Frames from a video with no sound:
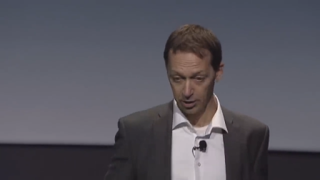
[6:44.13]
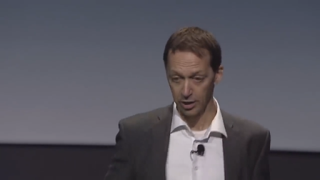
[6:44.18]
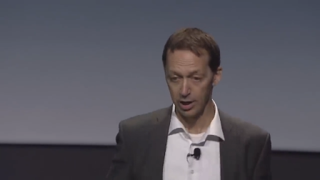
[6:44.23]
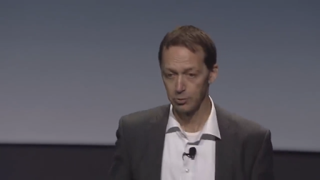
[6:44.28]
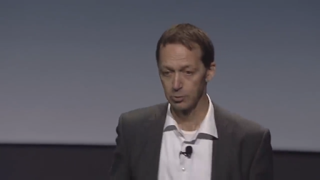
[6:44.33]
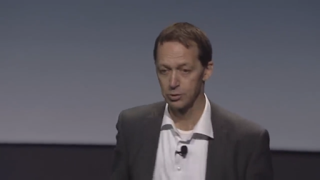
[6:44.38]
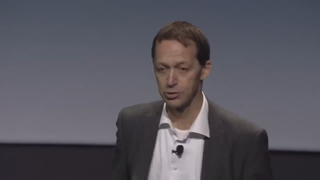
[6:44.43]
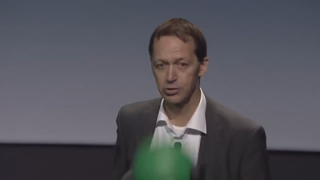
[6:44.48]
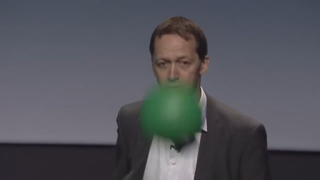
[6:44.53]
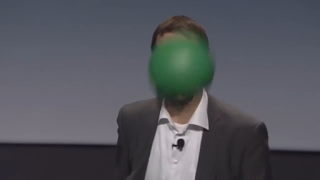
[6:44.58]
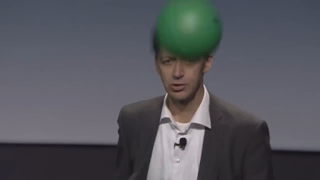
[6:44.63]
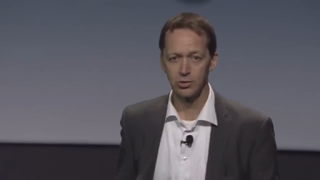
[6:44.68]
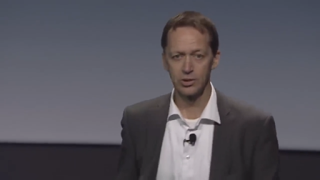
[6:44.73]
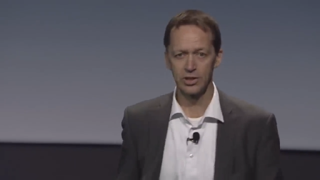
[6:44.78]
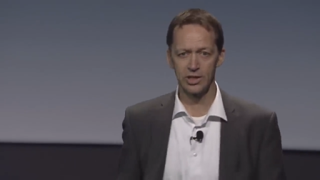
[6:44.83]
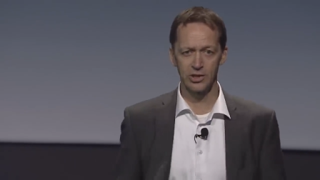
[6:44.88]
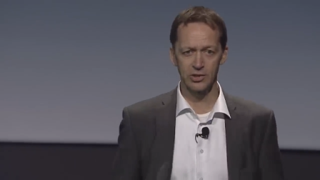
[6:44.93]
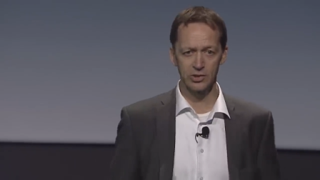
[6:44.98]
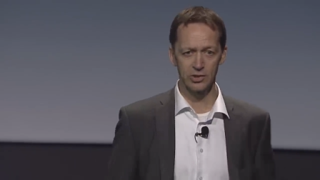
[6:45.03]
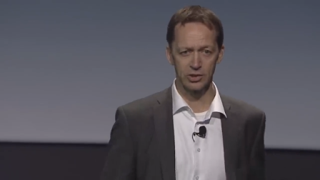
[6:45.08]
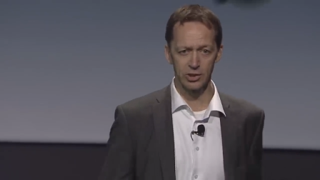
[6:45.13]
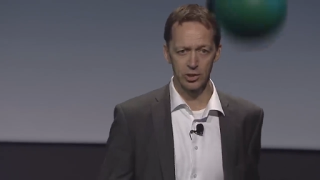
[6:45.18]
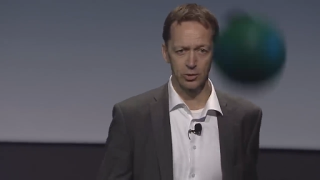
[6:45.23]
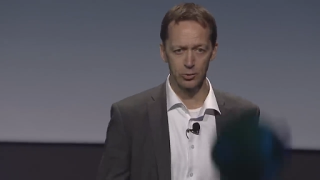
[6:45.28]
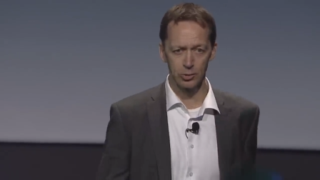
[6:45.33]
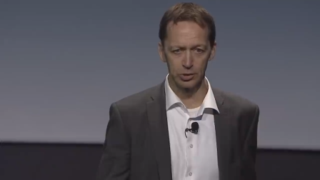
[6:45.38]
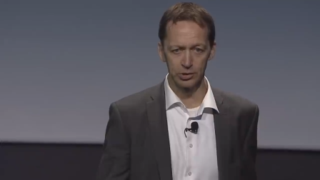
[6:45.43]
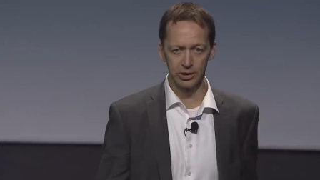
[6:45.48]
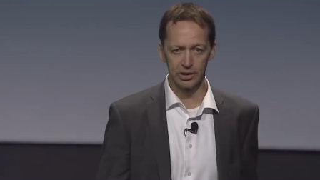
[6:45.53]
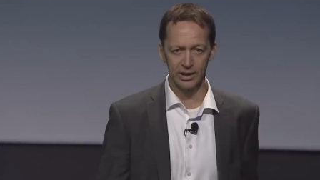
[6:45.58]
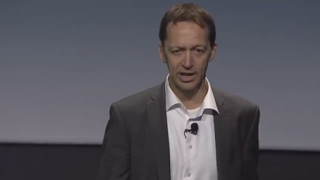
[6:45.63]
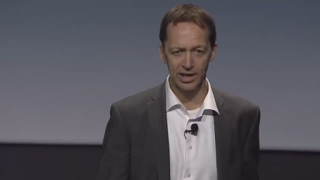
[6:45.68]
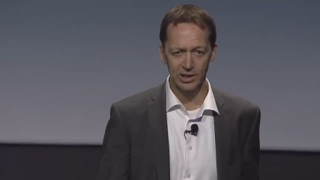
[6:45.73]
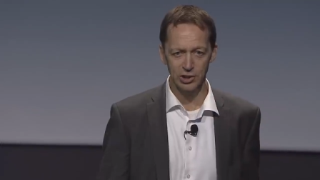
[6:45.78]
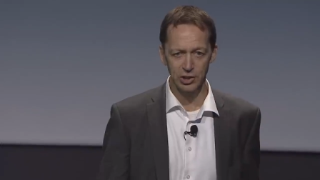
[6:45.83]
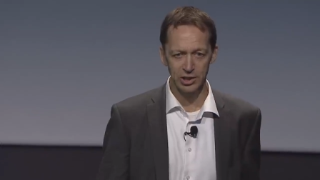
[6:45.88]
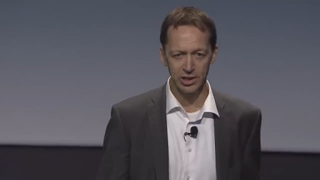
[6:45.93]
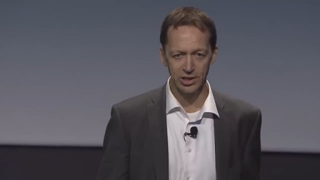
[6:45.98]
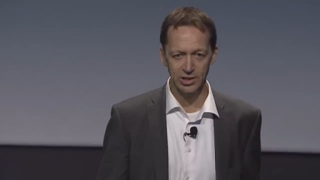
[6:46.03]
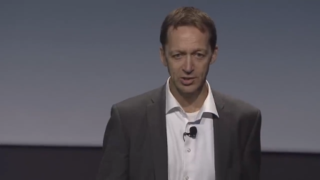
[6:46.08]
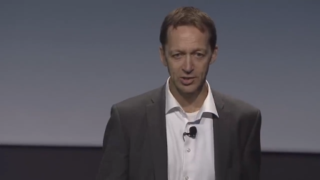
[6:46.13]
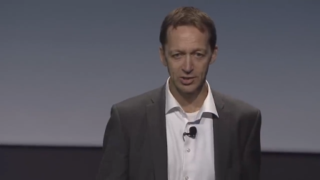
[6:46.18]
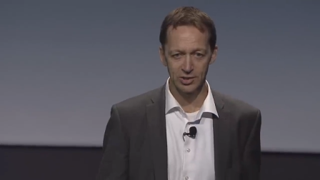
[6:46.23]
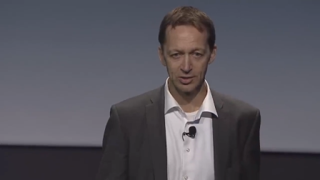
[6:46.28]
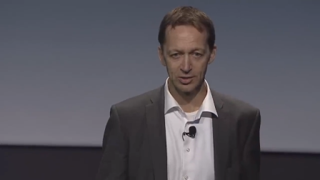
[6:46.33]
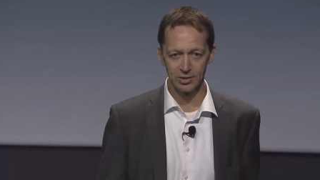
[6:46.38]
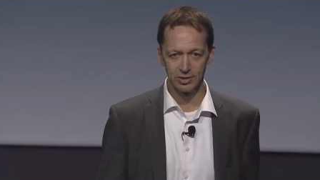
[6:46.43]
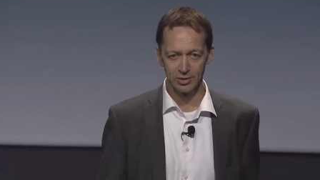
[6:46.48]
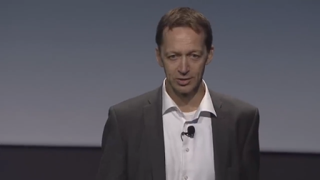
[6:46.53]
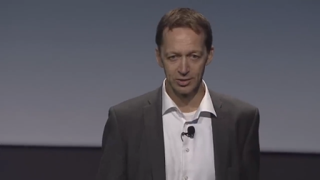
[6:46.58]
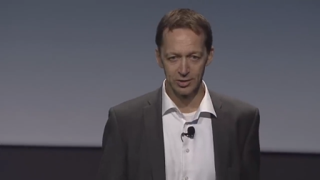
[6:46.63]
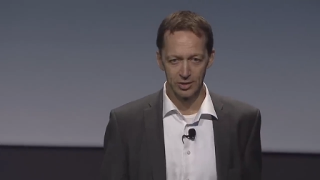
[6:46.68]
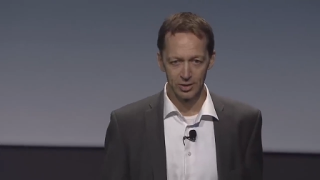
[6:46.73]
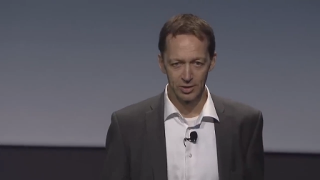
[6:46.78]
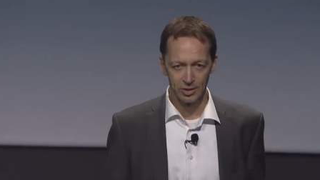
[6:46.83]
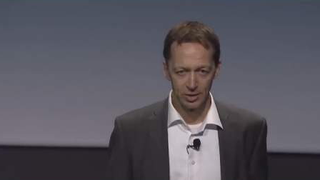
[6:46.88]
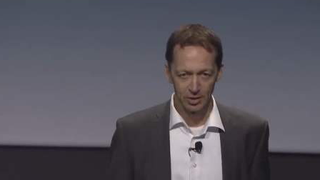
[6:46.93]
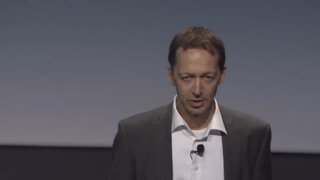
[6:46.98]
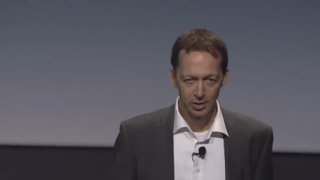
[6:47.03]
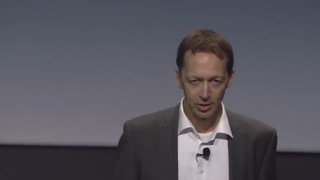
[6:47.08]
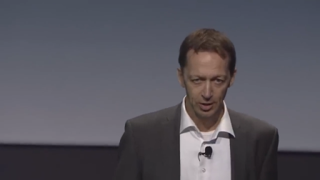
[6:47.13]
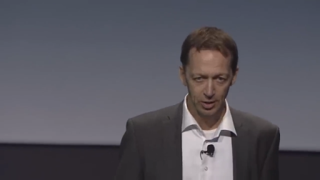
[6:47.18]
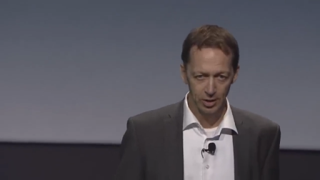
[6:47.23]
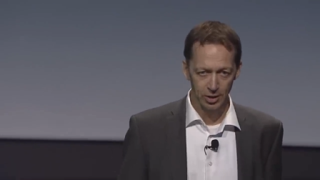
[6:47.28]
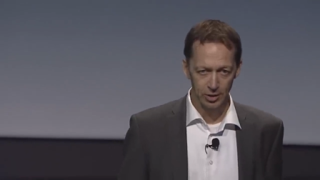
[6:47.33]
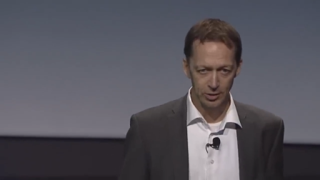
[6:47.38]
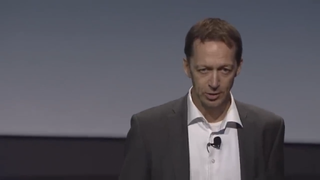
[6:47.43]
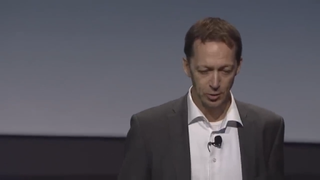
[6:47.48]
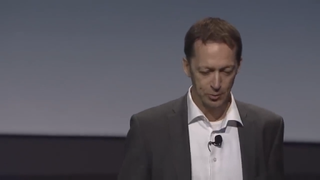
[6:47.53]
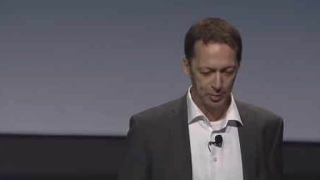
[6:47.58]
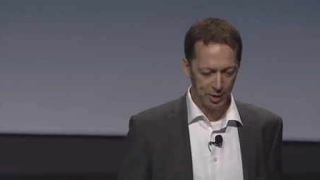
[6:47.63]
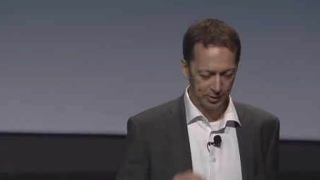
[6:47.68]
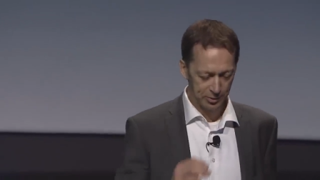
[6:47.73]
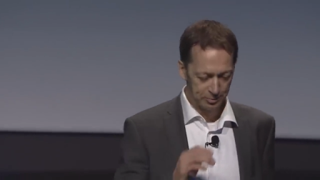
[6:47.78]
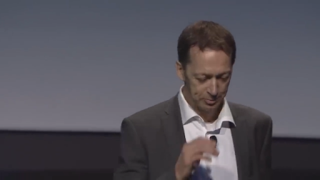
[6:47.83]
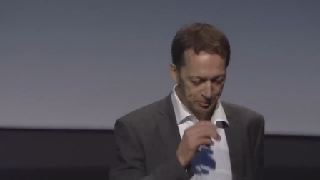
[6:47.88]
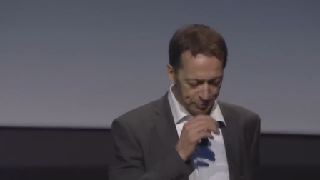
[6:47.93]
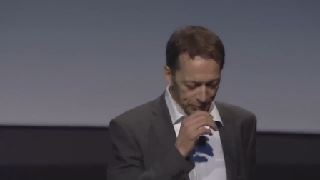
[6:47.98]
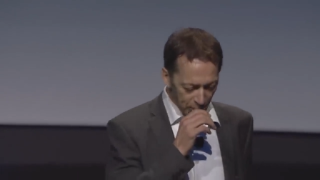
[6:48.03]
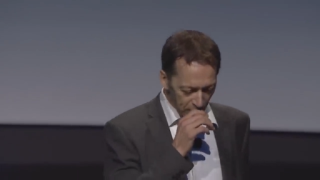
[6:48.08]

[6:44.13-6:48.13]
I will just do this and you will catch it, you, madam.